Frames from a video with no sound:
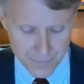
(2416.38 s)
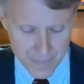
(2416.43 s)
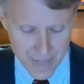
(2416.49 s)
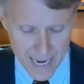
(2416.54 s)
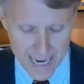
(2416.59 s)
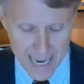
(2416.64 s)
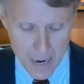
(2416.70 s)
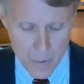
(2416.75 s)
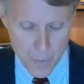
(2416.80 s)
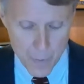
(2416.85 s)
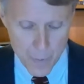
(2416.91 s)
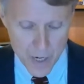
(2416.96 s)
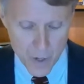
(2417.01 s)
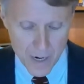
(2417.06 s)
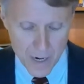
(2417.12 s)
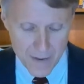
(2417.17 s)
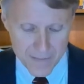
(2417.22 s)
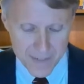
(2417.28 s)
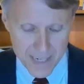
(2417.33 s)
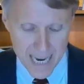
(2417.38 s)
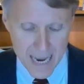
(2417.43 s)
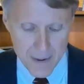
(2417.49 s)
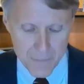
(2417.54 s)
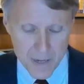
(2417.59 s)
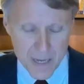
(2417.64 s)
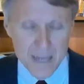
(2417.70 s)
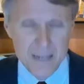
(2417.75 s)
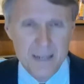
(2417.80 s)
Again, we don't have
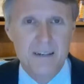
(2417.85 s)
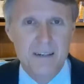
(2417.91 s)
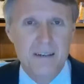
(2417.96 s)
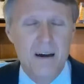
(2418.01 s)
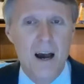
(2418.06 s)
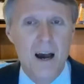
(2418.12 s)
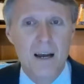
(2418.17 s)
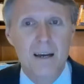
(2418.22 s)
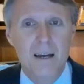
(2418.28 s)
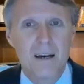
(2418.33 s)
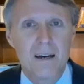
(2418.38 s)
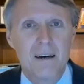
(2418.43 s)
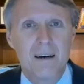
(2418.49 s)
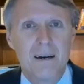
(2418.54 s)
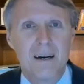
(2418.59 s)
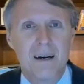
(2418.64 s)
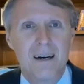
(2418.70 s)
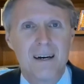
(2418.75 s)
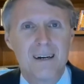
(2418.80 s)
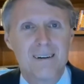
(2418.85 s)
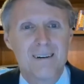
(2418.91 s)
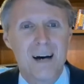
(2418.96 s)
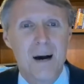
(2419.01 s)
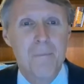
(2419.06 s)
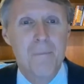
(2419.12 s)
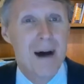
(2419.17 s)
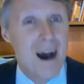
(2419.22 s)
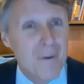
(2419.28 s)
time to talk uh,
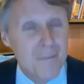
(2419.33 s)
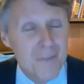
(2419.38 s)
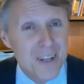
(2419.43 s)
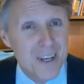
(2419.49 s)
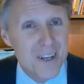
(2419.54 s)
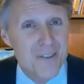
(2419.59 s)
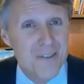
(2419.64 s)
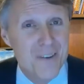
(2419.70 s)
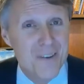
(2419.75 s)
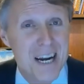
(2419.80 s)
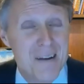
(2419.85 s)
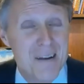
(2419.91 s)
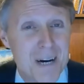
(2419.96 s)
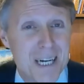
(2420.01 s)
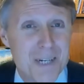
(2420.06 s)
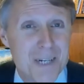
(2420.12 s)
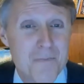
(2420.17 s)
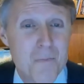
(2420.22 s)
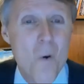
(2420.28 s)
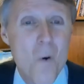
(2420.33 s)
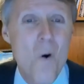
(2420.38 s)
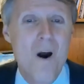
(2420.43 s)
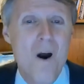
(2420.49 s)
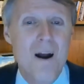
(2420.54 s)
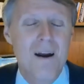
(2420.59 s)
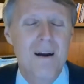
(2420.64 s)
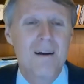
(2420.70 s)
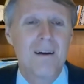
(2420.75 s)
about this very much
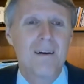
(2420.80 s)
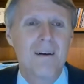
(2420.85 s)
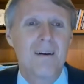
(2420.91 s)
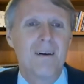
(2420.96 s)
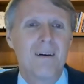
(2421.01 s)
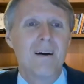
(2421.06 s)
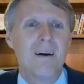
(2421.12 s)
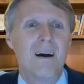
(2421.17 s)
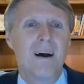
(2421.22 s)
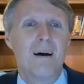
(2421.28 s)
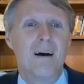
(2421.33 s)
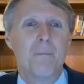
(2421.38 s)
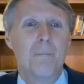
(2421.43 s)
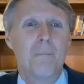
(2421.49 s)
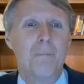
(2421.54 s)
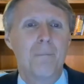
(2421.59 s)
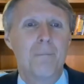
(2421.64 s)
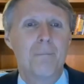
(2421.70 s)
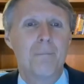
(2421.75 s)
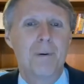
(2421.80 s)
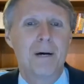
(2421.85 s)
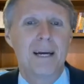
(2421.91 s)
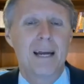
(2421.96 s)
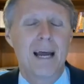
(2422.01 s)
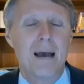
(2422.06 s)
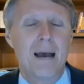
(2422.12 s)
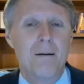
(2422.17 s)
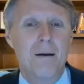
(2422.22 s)
more, um, but
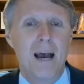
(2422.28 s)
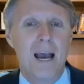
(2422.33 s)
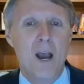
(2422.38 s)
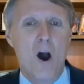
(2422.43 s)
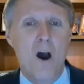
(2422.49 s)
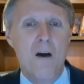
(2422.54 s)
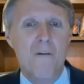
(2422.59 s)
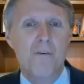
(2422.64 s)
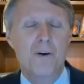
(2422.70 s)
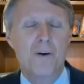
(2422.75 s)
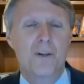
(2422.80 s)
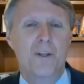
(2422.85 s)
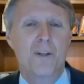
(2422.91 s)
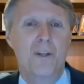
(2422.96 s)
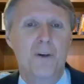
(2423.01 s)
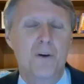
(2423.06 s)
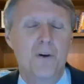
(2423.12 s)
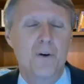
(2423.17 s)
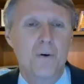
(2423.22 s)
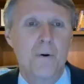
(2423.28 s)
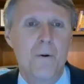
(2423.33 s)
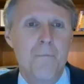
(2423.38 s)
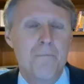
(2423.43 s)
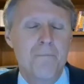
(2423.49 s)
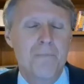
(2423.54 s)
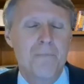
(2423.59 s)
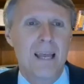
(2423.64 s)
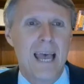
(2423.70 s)
I, I offer to you
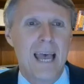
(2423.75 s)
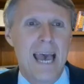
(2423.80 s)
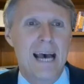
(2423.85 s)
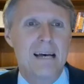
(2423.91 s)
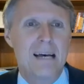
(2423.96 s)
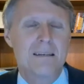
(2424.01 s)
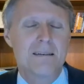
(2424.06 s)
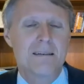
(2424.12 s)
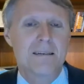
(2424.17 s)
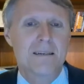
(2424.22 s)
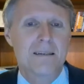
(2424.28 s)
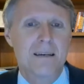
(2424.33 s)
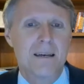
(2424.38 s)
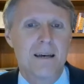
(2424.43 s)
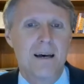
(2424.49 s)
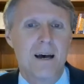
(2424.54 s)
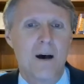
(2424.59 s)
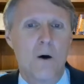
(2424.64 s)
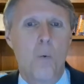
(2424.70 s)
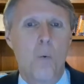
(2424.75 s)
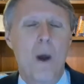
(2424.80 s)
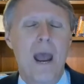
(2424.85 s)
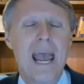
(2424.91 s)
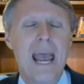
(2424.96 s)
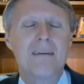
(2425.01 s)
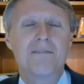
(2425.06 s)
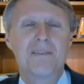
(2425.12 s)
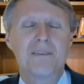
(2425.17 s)
as a
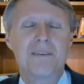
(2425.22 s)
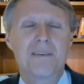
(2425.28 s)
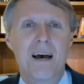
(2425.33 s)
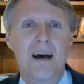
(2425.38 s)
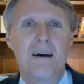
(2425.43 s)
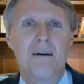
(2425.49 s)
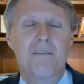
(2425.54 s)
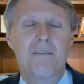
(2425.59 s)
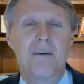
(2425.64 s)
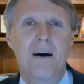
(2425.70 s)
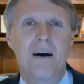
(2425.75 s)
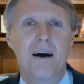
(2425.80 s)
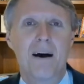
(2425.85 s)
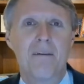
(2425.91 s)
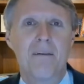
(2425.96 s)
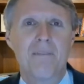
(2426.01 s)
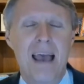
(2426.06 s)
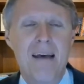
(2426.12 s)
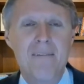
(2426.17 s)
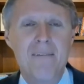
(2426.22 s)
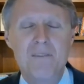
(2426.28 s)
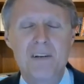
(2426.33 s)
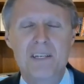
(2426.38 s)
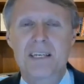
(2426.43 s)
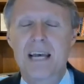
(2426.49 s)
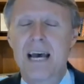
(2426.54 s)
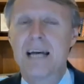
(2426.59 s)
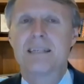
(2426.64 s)
way of, of, of
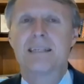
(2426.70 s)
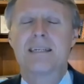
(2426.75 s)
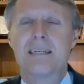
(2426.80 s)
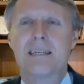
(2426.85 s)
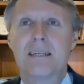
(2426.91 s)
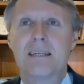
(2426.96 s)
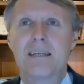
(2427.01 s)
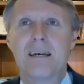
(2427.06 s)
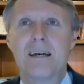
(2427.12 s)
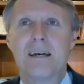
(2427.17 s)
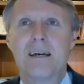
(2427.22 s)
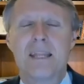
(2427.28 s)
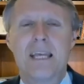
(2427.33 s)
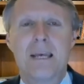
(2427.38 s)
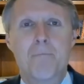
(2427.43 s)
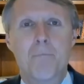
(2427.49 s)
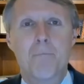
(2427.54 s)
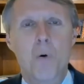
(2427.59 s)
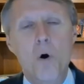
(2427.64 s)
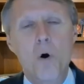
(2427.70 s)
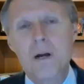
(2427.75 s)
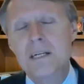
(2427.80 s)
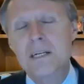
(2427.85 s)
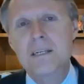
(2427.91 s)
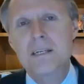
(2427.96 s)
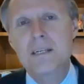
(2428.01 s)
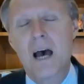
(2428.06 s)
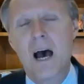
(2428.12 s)
emphasizing the
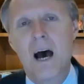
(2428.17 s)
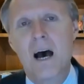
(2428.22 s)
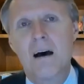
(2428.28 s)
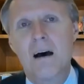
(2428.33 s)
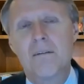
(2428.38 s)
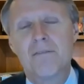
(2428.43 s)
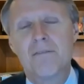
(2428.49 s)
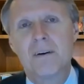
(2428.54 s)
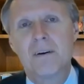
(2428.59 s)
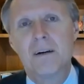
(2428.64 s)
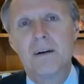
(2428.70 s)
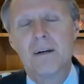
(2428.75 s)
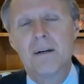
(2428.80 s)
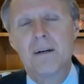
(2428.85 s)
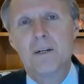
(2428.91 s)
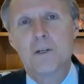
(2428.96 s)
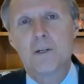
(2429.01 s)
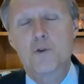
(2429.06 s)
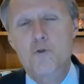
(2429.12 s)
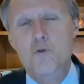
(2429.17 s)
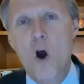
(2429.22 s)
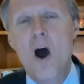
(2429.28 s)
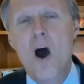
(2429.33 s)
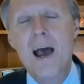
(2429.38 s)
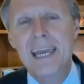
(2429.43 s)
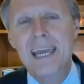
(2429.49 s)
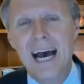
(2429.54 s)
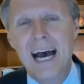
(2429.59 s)
importance of
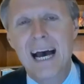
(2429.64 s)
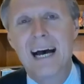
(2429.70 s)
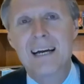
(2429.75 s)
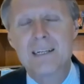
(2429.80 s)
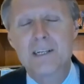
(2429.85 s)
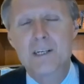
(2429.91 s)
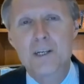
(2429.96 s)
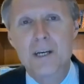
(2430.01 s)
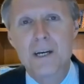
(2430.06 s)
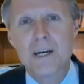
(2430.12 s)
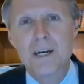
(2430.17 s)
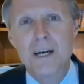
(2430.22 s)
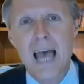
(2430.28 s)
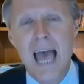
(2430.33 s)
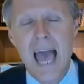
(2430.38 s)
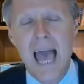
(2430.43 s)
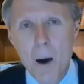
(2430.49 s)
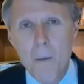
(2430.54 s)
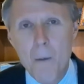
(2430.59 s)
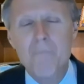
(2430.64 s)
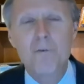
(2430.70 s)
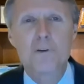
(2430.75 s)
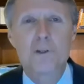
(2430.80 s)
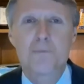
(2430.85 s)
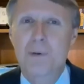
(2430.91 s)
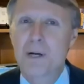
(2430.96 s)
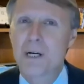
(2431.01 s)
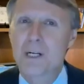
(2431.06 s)
drawing on
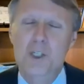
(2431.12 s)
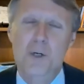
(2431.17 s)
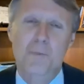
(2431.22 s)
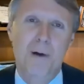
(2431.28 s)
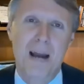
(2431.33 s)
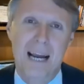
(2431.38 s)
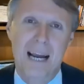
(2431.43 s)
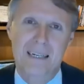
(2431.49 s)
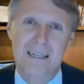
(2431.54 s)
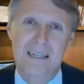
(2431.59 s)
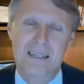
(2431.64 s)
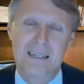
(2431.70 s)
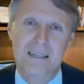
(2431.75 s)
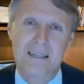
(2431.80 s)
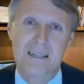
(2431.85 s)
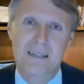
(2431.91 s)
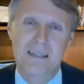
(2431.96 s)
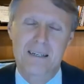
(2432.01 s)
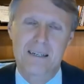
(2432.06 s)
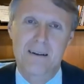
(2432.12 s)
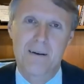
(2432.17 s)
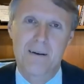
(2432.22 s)
helpful spiritual practices.